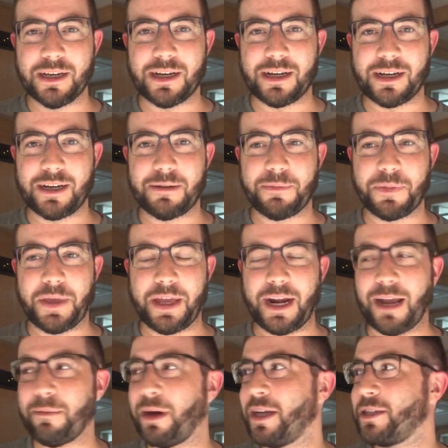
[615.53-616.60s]
And
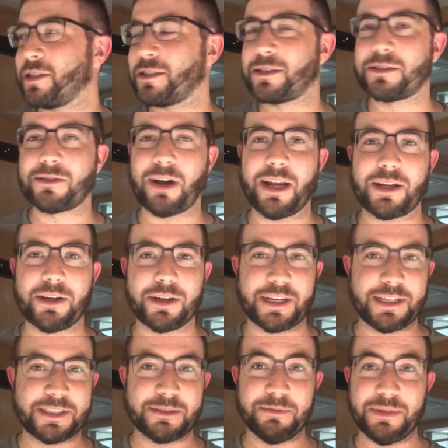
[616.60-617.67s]
I might just try
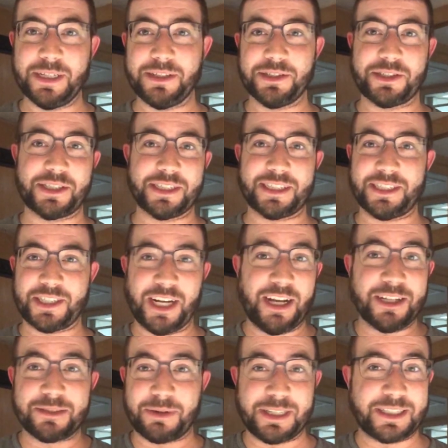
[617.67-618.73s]
cooking some meals just to
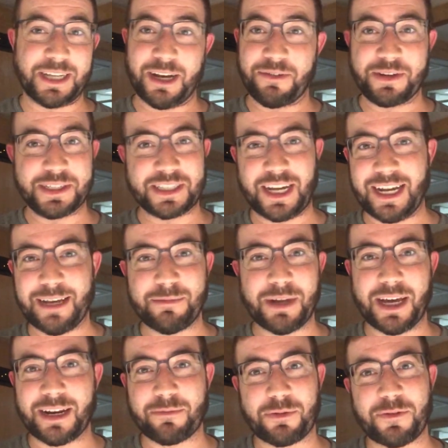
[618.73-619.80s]
challenge myself, because I am
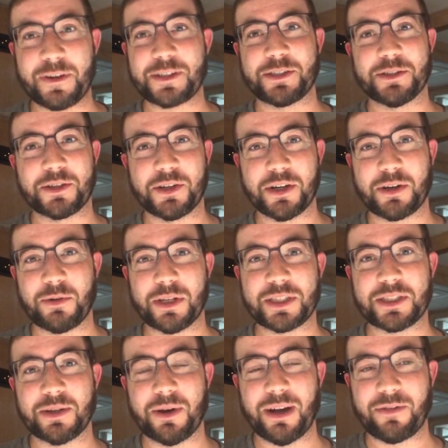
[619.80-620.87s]
not a professional cook
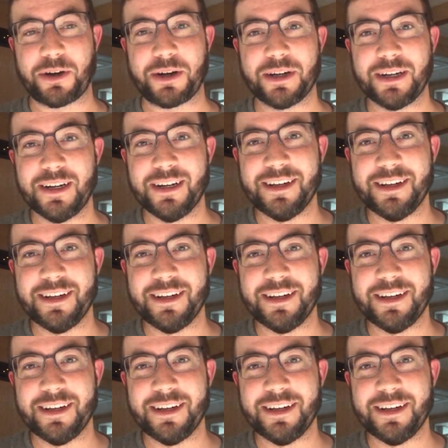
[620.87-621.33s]
whatsoever.